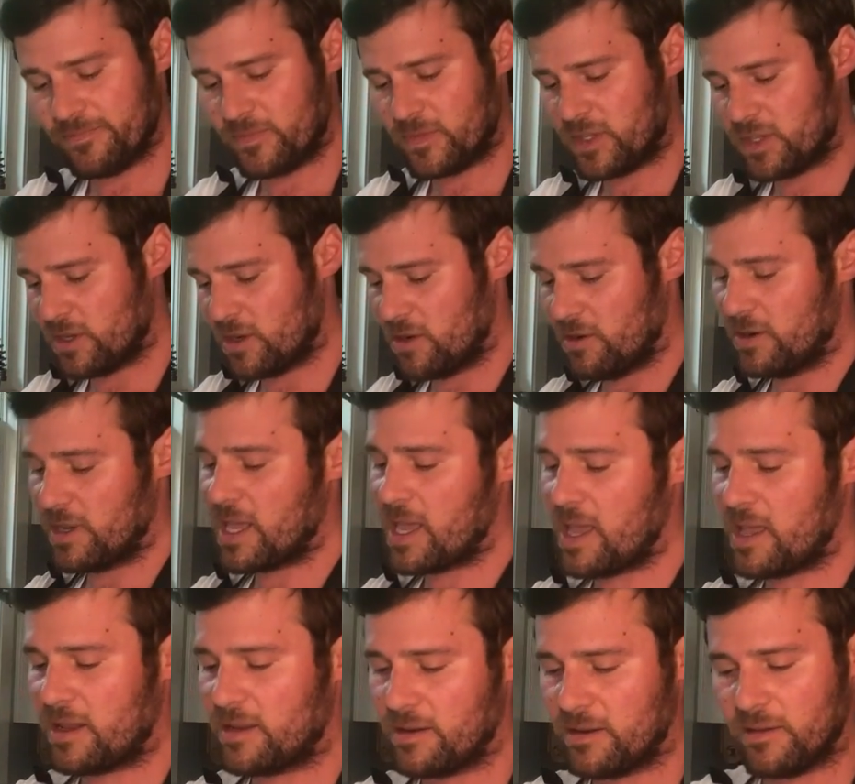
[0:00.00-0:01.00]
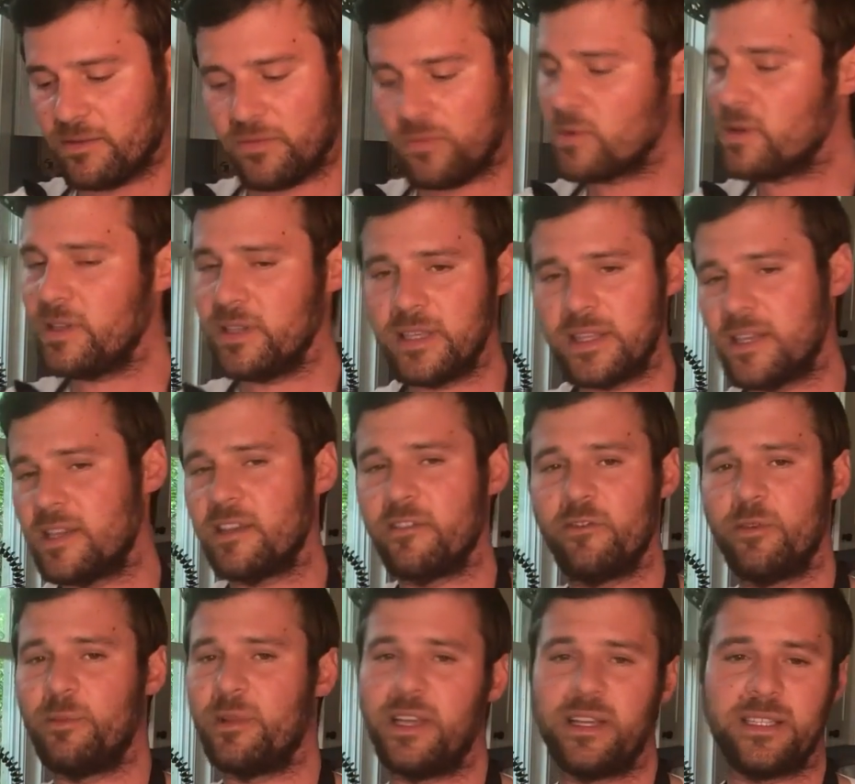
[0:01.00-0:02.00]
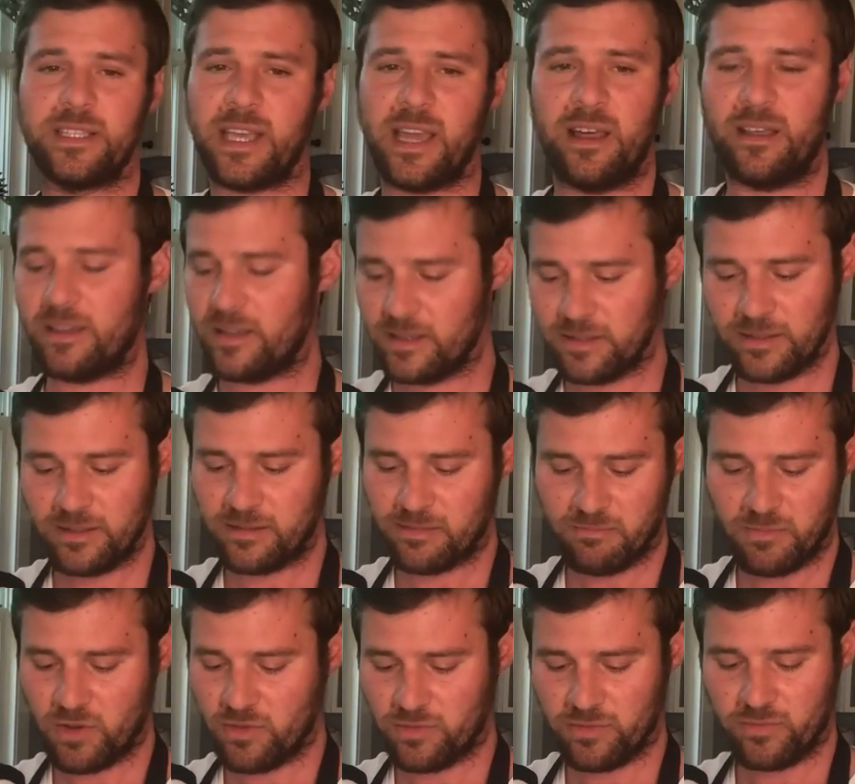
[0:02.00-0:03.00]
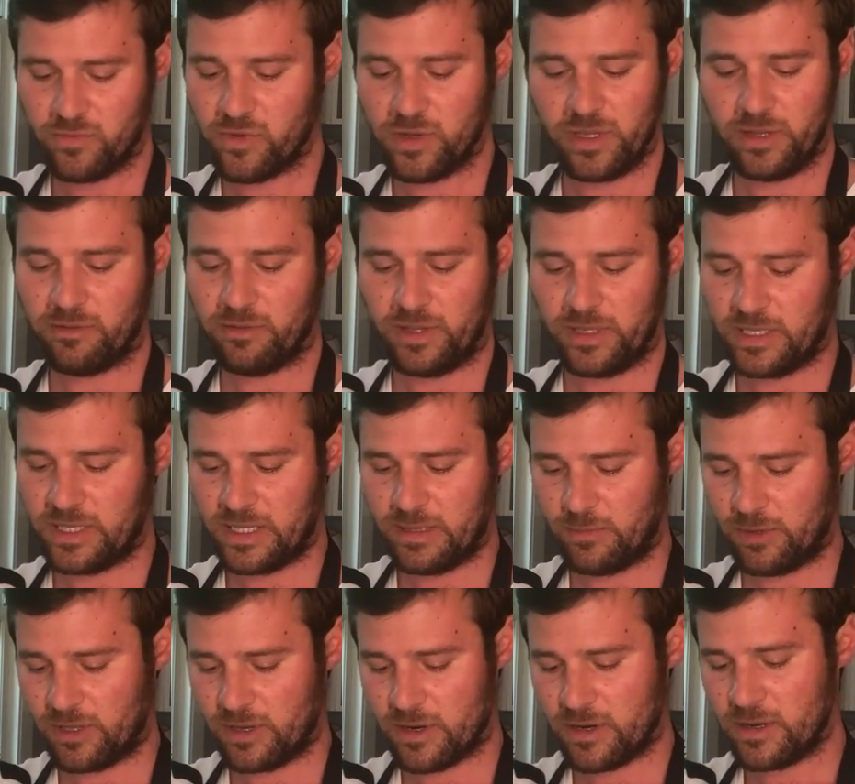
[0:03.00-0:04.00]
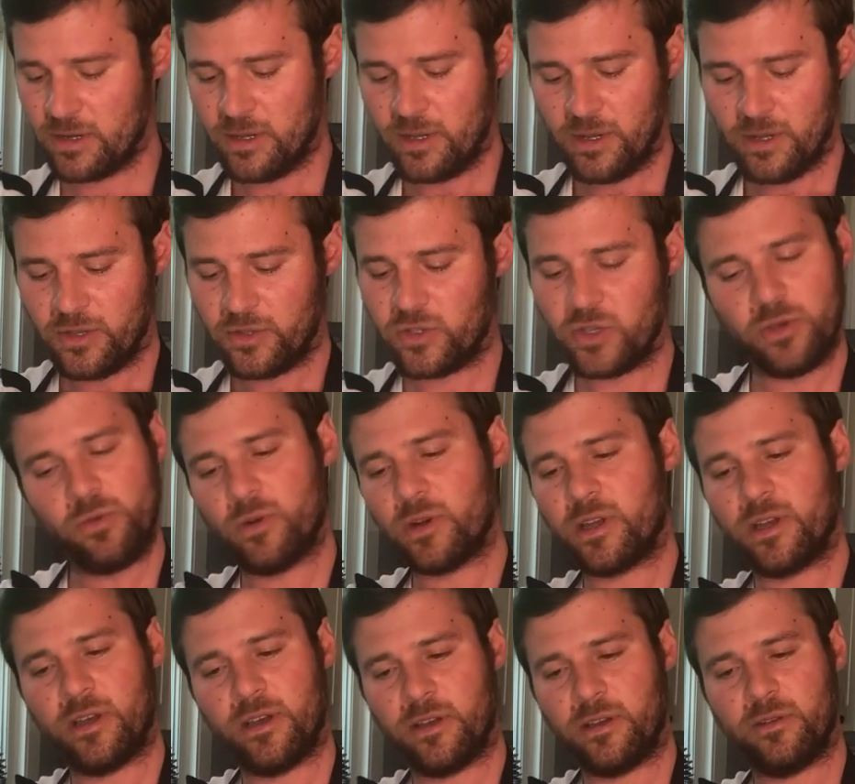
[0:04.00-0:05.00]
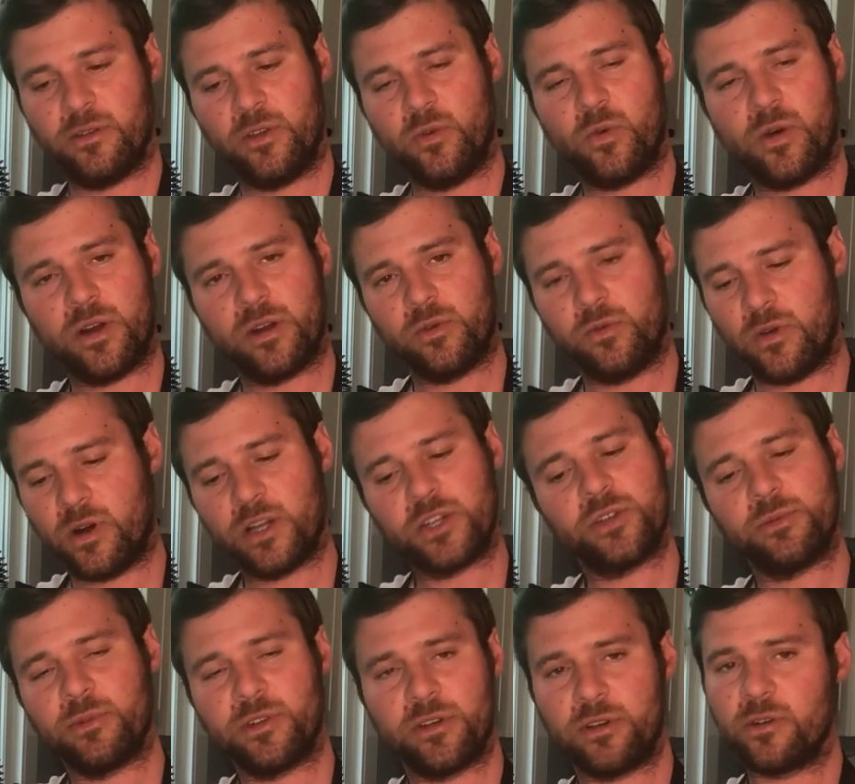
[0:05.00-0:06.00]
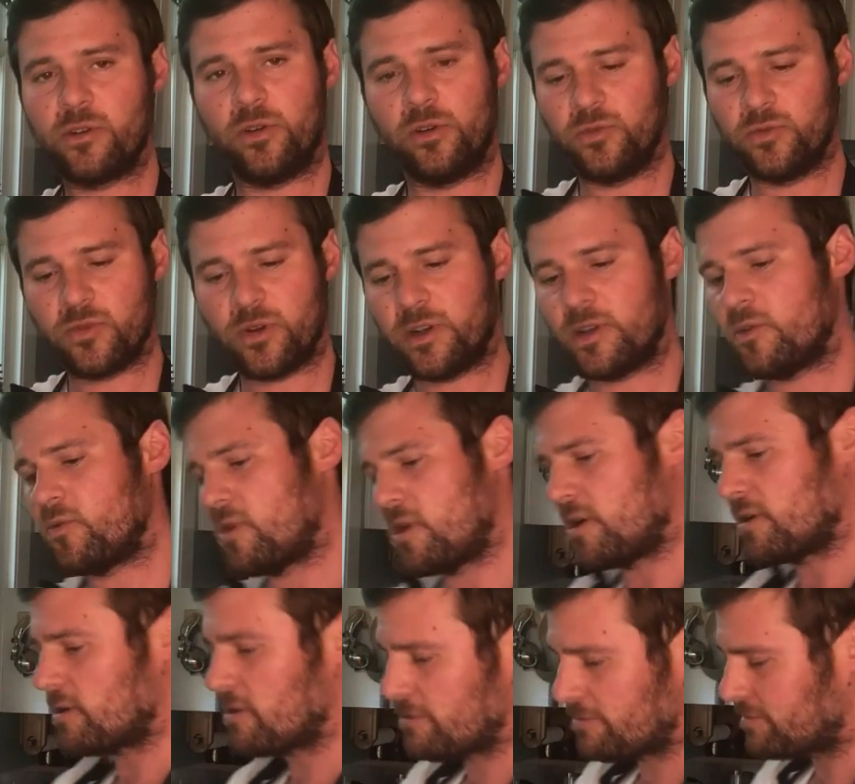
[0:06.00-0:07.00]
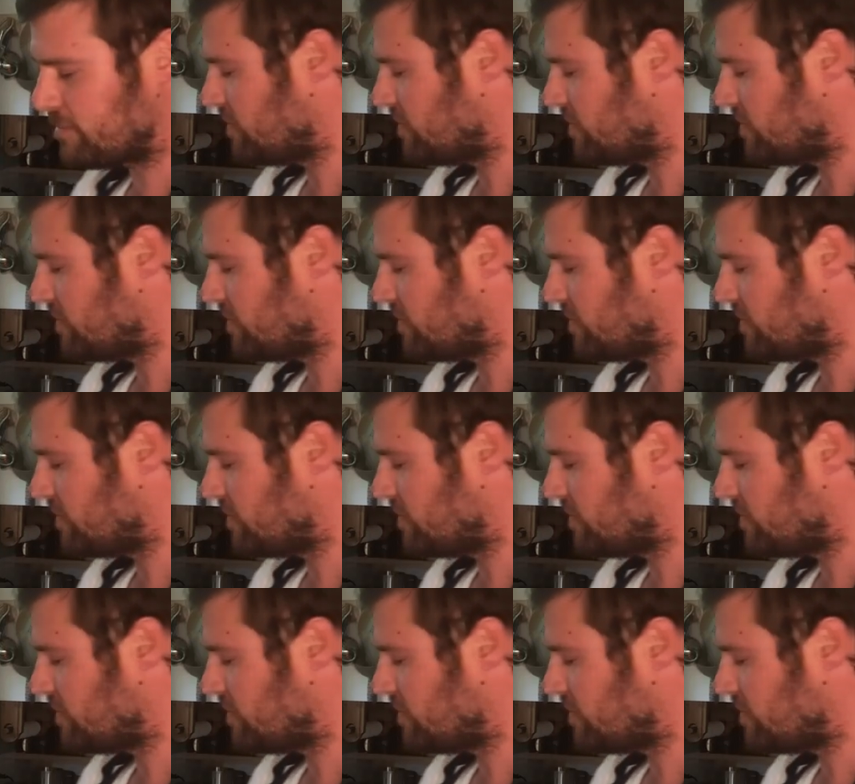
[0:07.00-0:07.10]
So again, really think of them like scallions. They're really similar. So you want to wash them under cold running water.